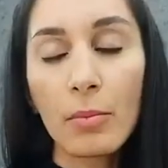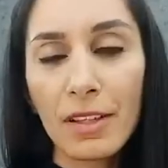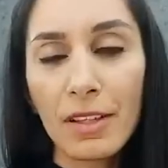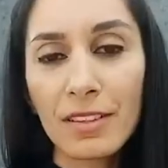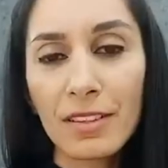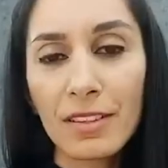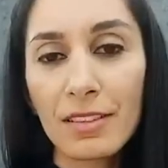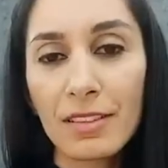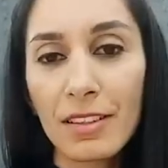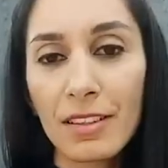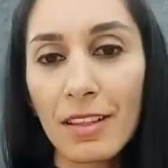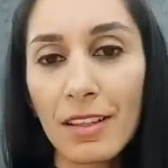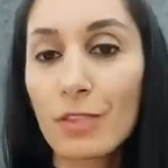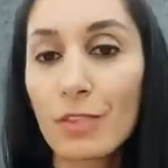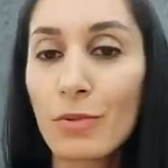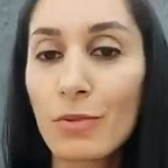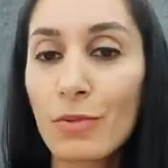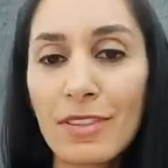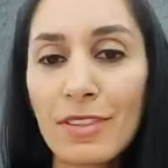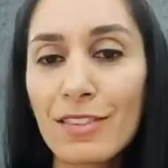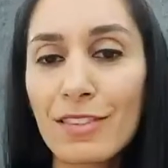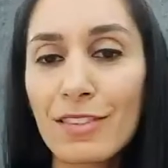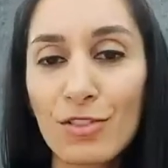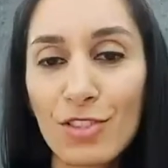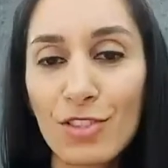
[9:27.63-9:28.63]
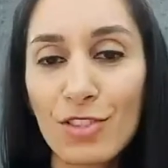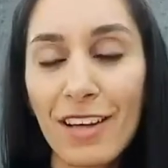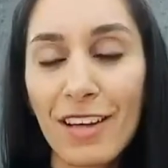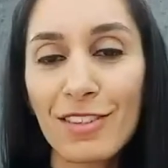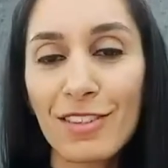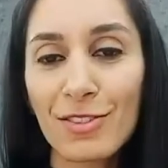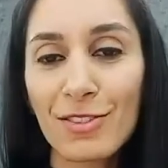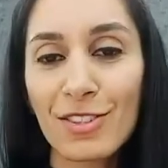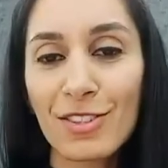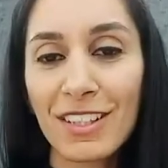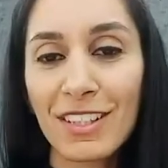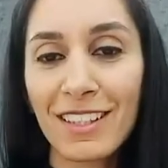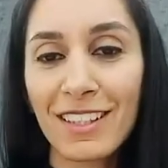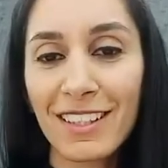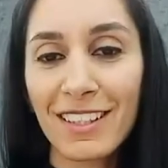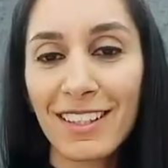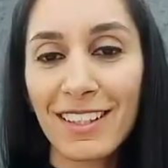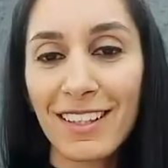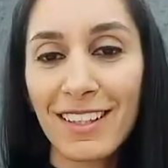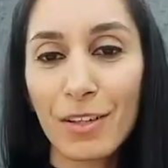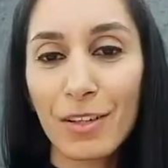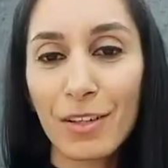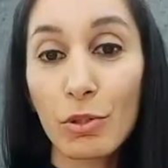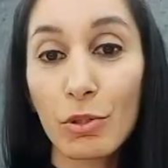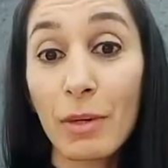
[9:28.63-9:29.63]
But it wasn't challenging.
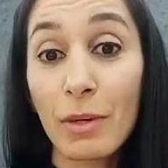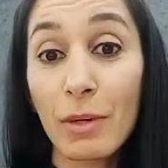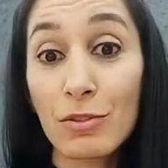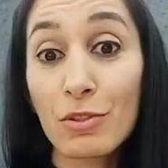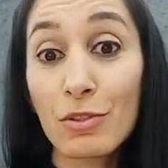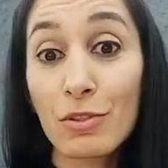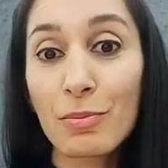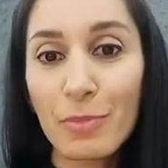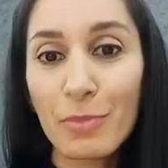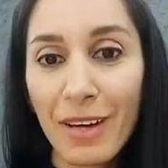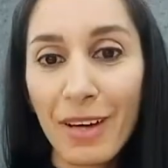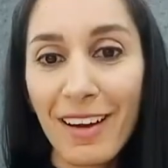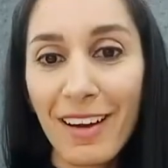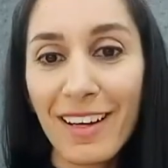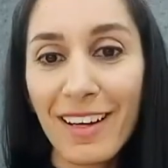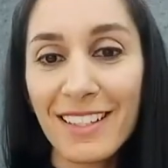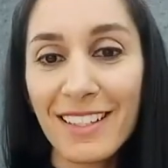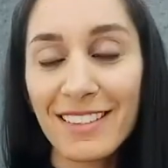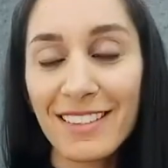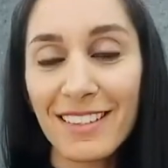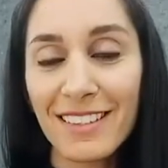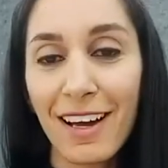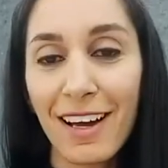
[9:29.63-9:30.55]
We were surprised